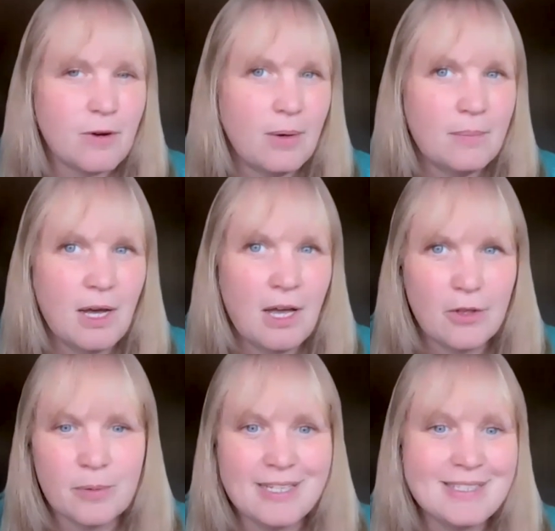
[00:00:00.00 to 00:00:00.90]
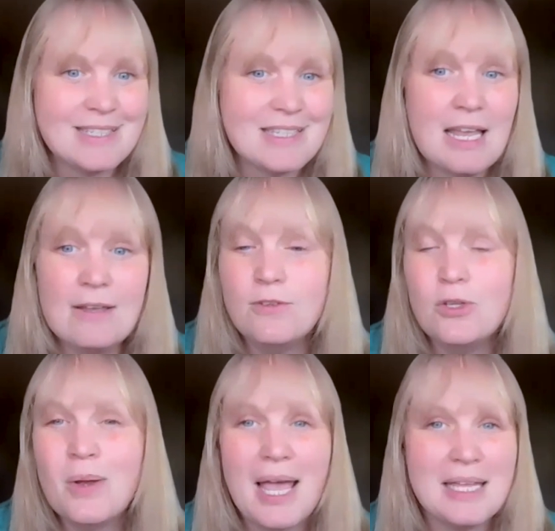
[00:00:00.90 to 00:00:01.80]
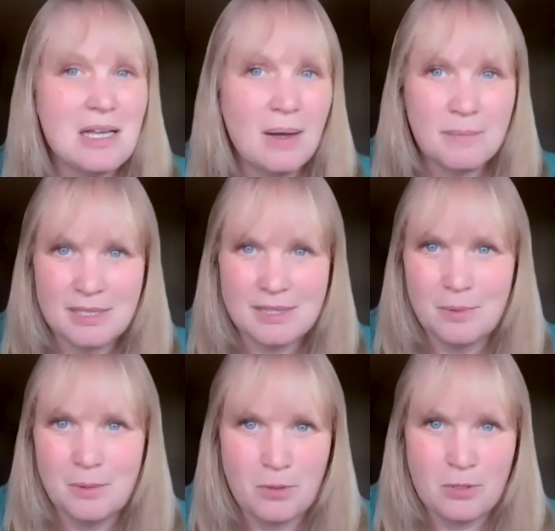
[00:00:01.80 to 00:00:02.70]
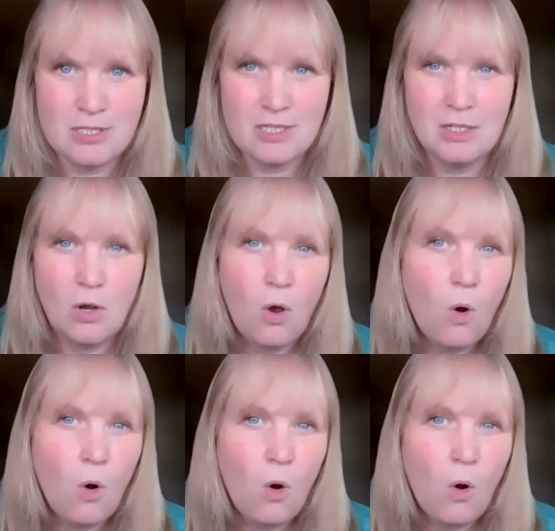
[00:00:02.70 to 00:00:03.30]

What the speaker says: from other places if you cannot meet them in person,